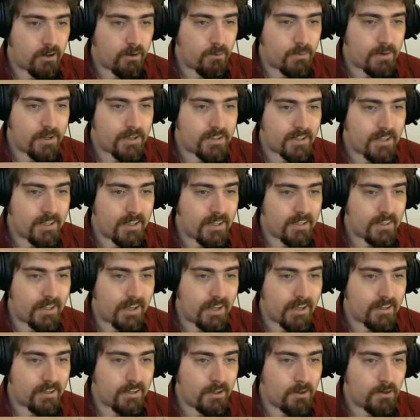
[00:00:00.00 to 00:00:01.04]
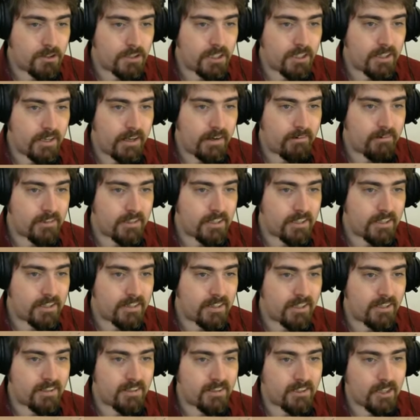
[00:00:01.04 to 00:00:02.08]
We see that Yojih inherited a
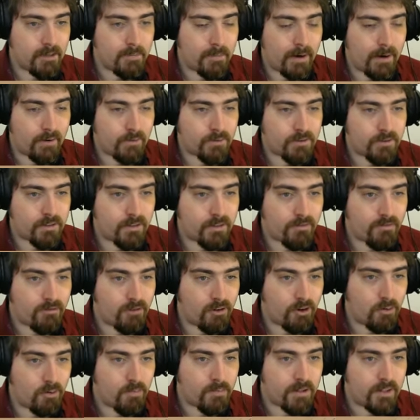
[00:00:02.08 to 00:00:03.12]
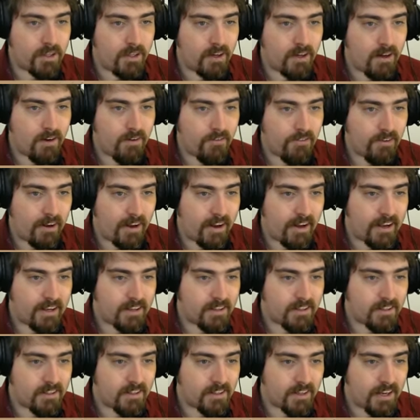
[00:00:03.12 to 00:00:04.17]
decent amount from Yerf
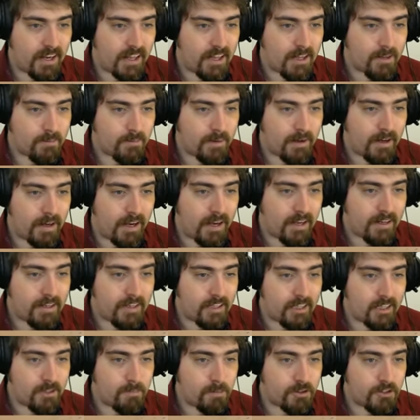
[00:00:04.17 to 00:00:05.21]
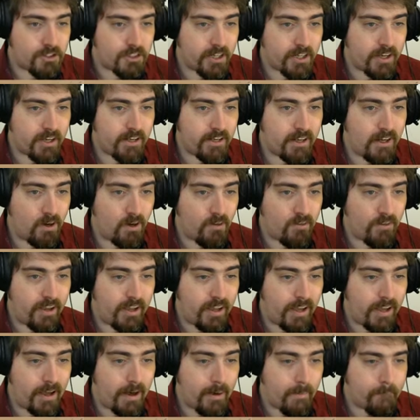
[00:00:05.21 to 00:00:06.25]
and Caliber, and he's pushing in over
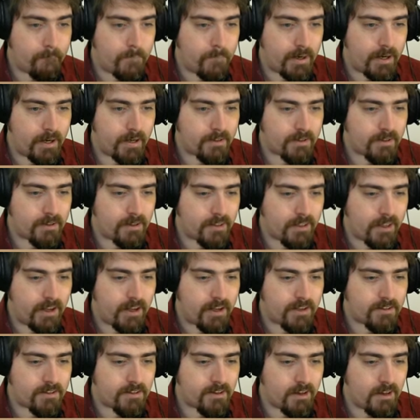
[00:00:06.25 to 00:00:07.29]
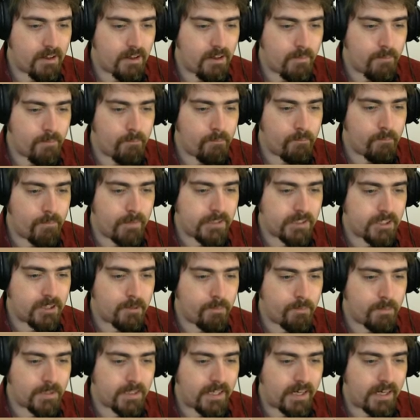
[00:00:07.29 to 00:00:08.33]
here, but there's
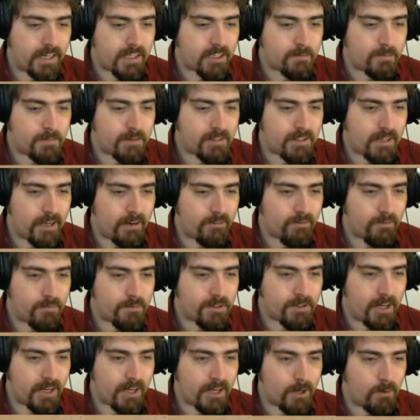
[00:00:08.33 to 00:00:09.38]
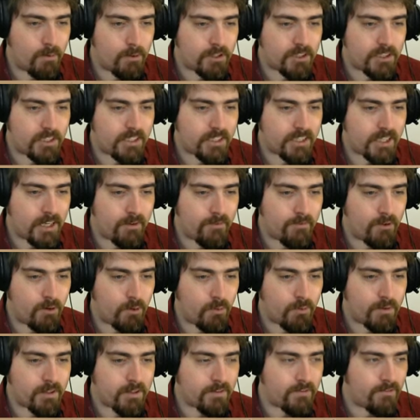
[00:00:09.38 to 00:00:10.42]
multiple X Bs here from Psycho which need to come
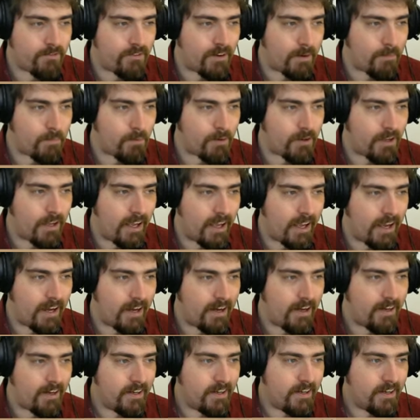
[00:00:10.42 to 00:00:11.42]
forward. There's a fat boy here.